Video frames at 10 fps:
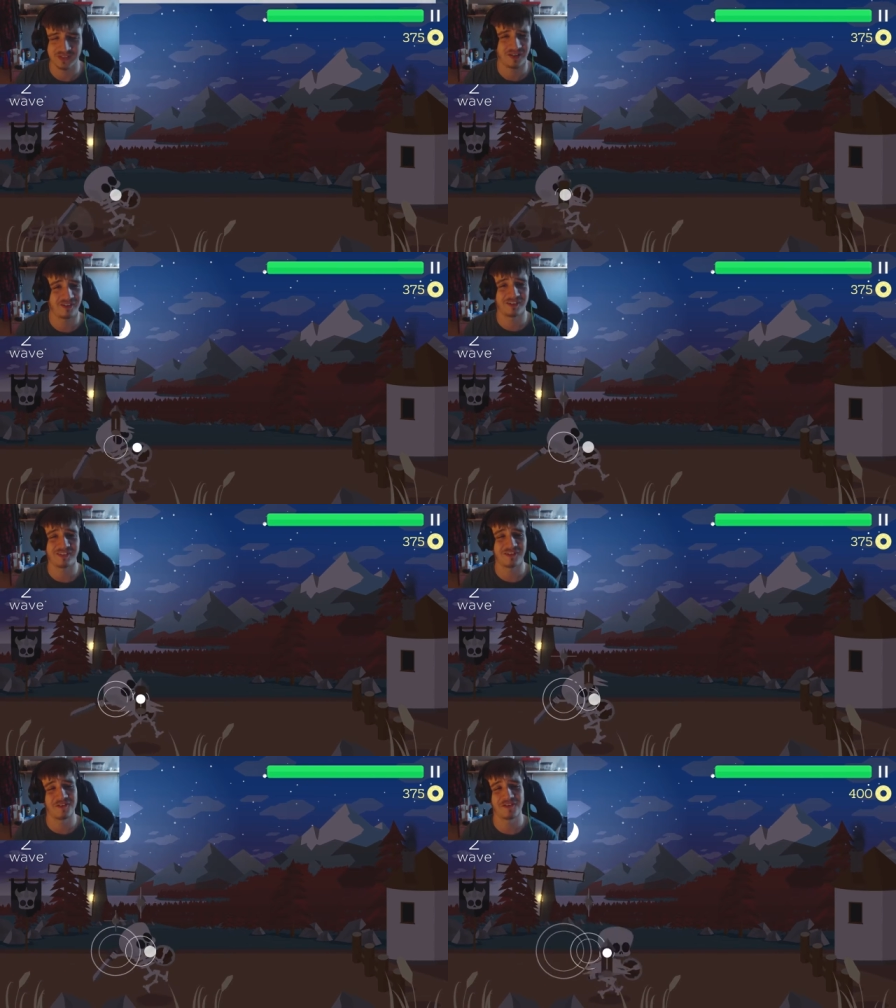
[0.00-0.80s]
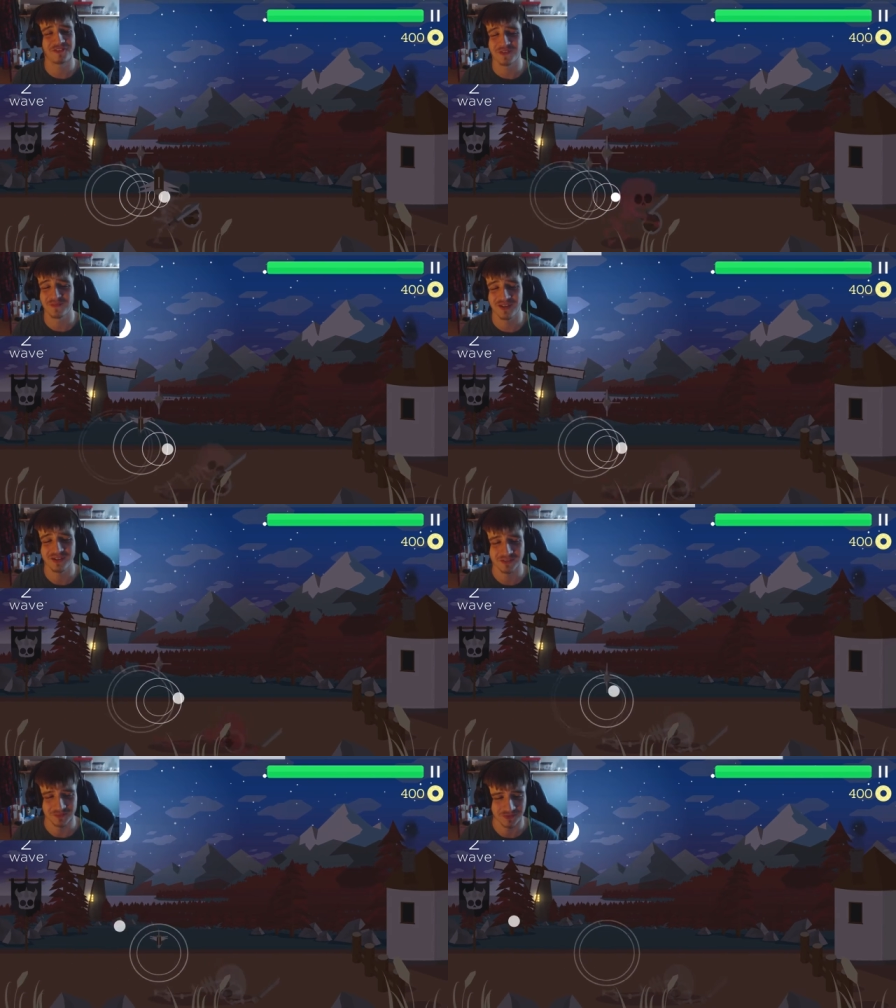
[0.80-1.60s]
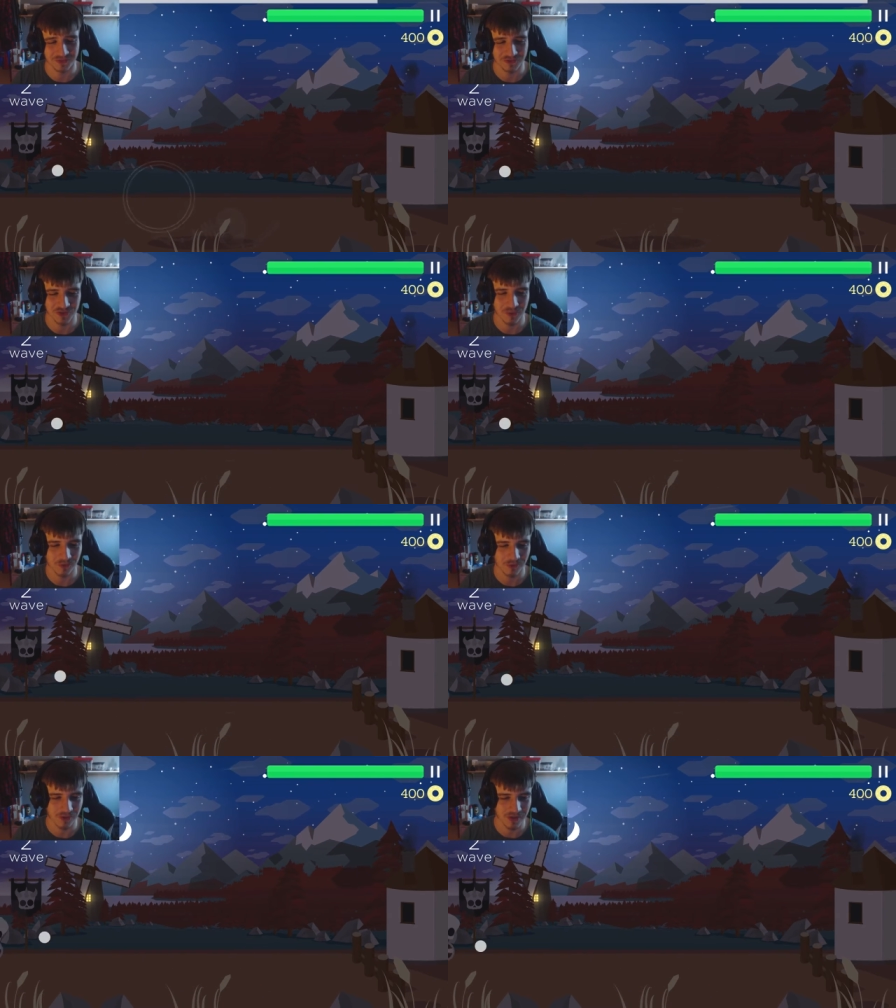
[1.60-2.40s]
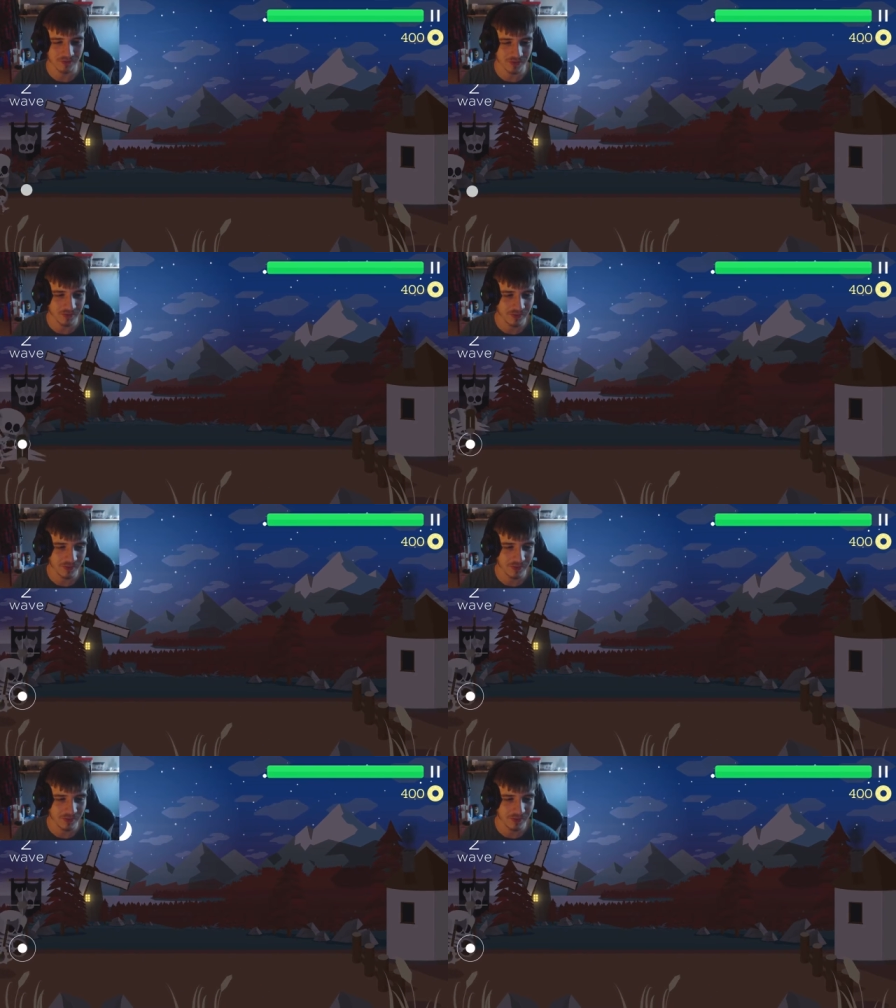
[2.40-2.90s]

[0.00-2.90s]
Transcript: I don't know if you can play this with a controller or anything.